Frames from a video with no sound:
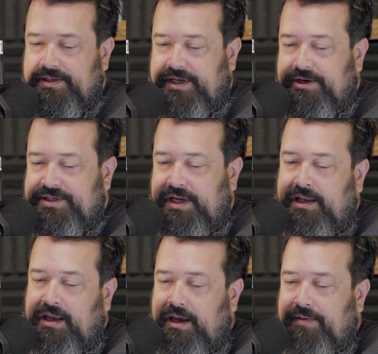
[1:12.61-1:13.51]
So here's the
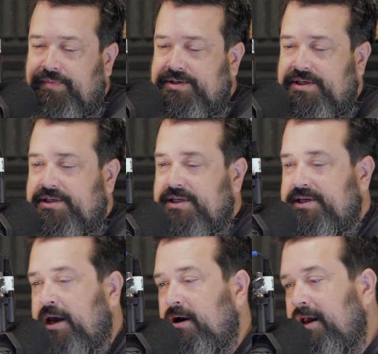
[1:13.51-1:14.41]
idea. There's this
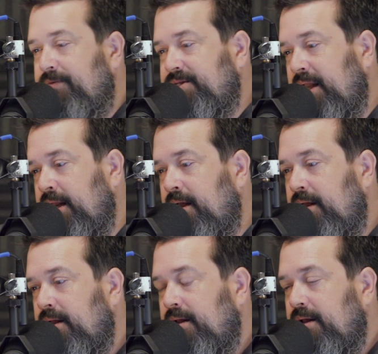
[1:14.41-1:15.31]
designer named Tina
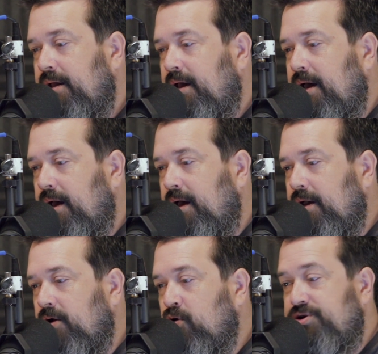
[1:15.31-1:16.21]

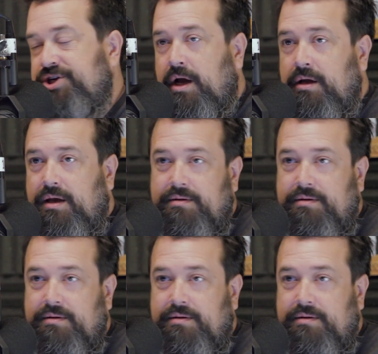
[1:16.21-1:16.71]
Gorjanc,